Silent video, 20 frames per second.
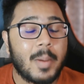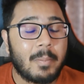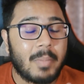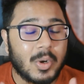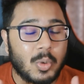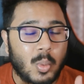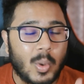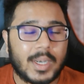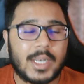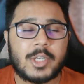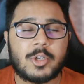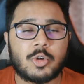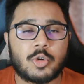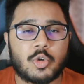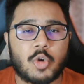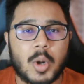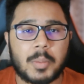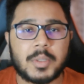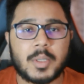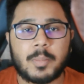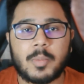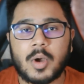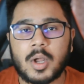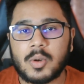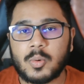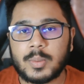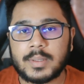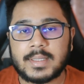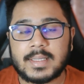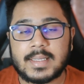but only to drop the
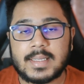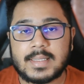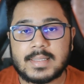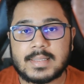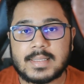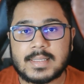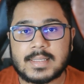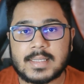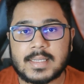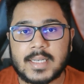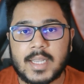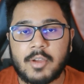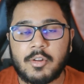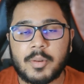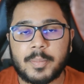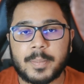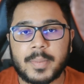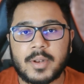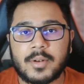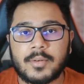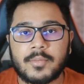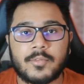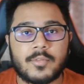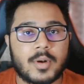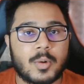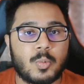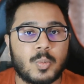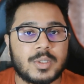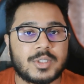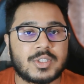ball with the in-season development,
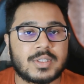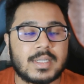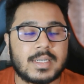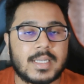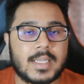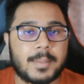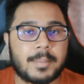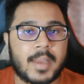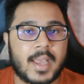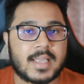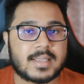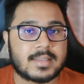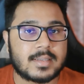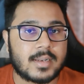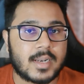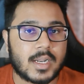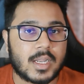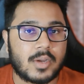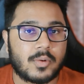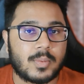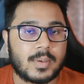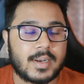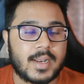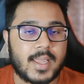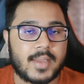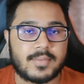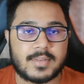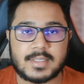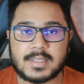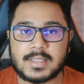from which the team hasn't recovered ever